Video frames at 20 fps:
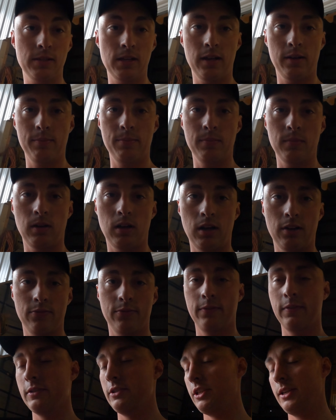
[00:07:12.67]
tub off
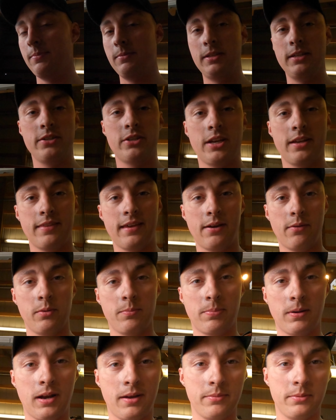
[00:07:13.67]
of a Jeep TJ, that
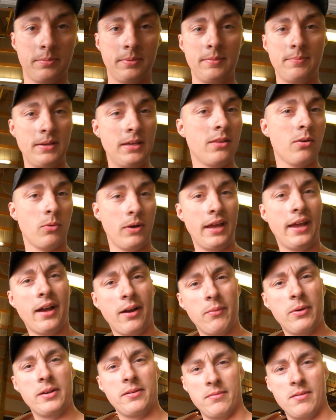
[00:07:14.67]
would probably be the way
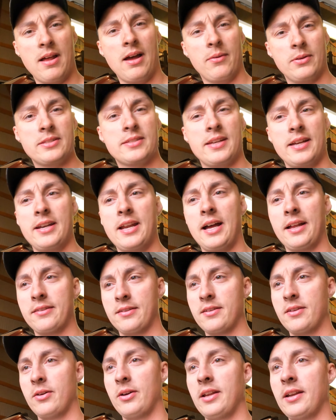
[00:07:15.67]
I would say not
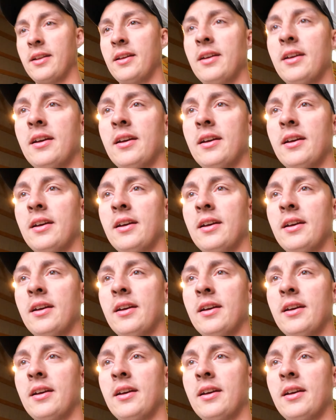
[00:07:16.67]
to do it.